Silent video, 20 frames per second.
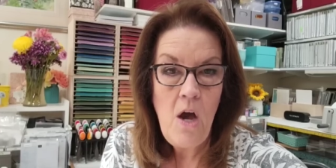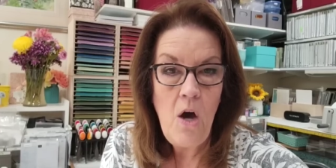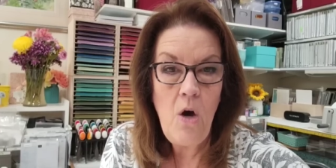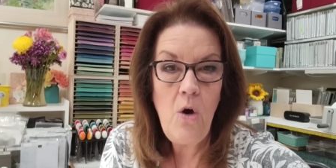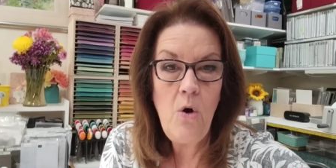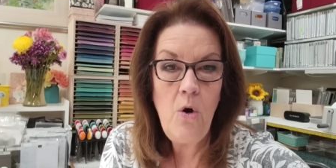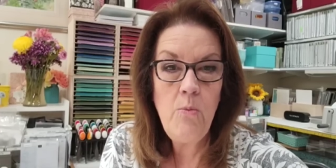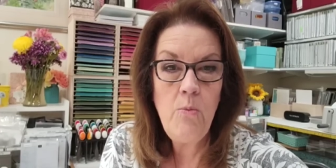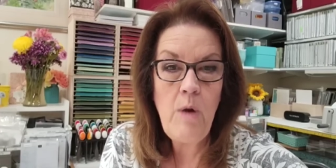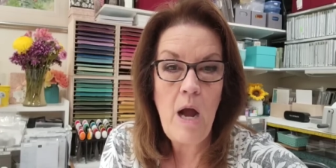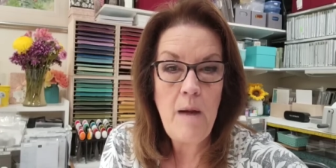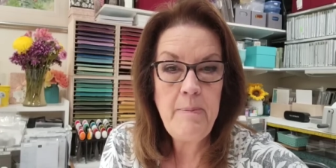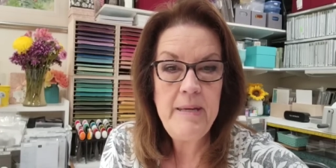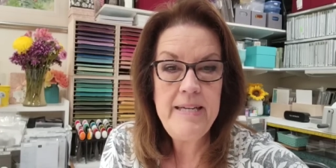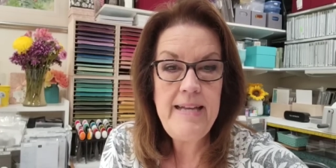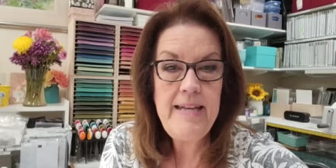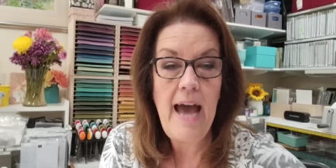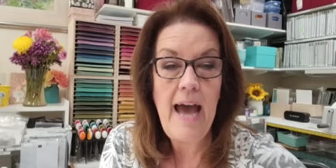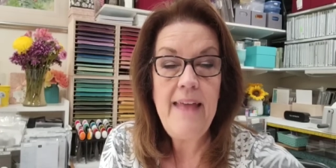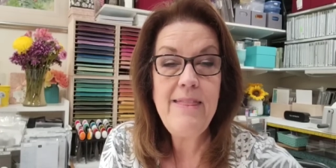oh,
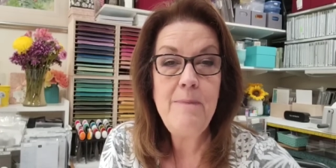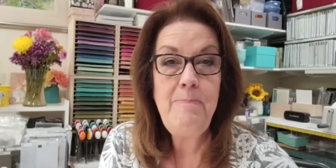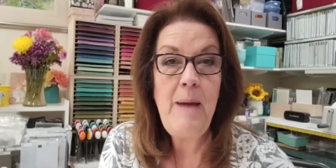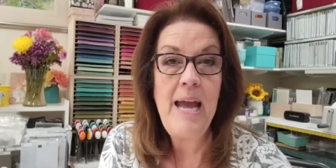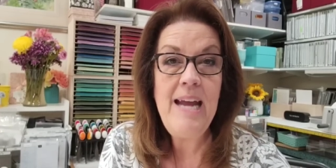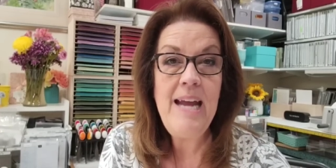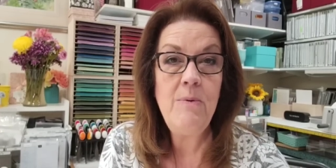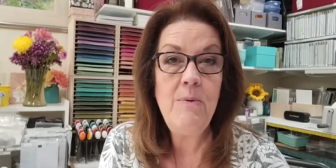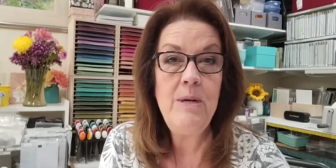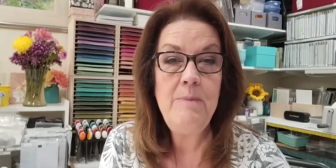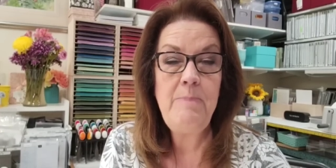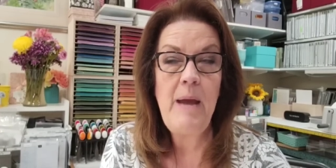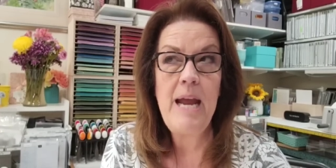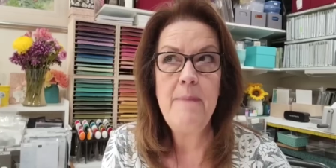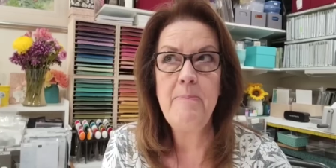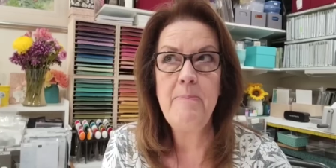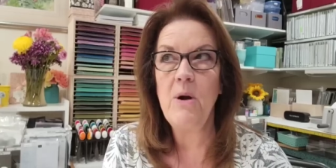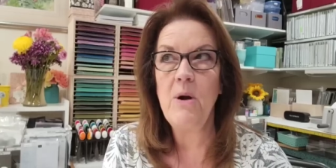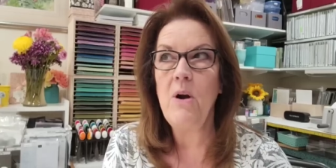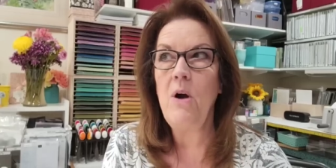Robin, yeah, the penguin
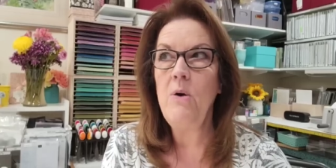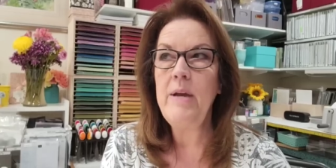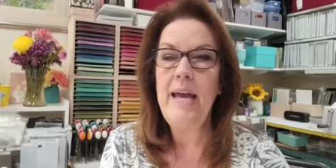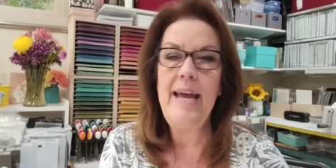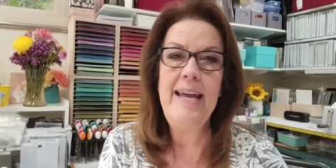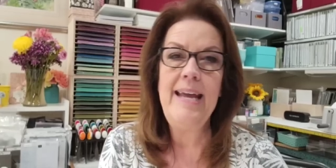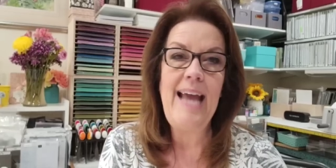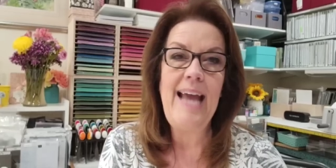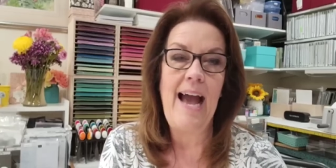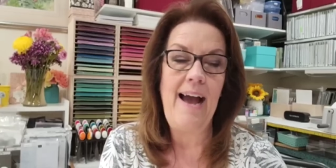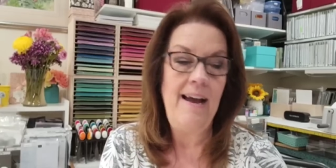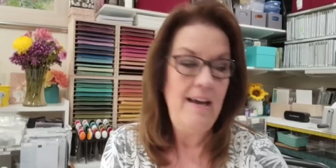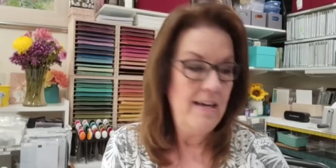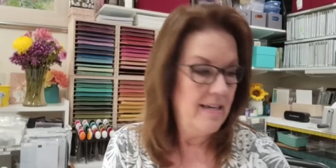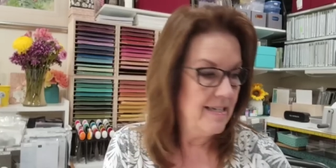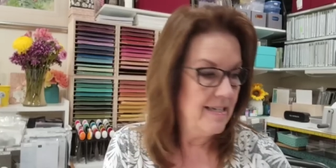paper. Okay, yeah.